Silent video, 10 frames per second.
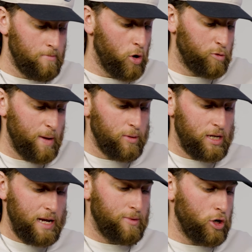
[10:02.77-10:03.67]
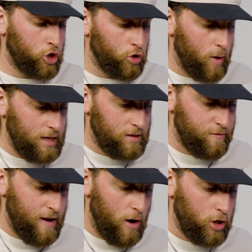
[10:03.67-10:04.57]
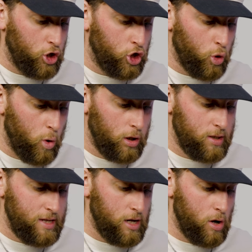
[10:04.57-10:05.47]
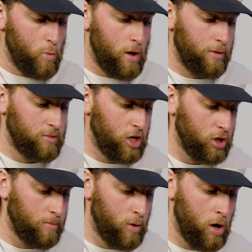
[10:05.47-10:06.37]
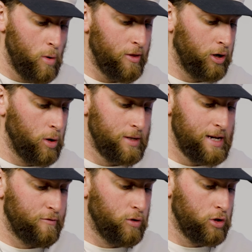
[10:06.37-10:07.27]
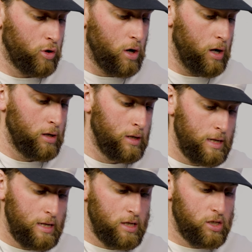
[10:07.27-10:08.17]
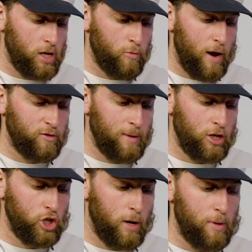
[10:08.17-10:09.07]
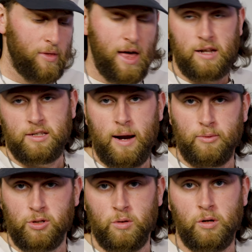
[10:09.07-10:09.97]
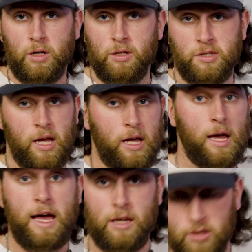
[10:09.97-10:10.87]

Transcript: most people keep their strings very short because they don't want them touching the ball while they're going down for a draw. Some reps might jump on that as an opportunity to say, hey,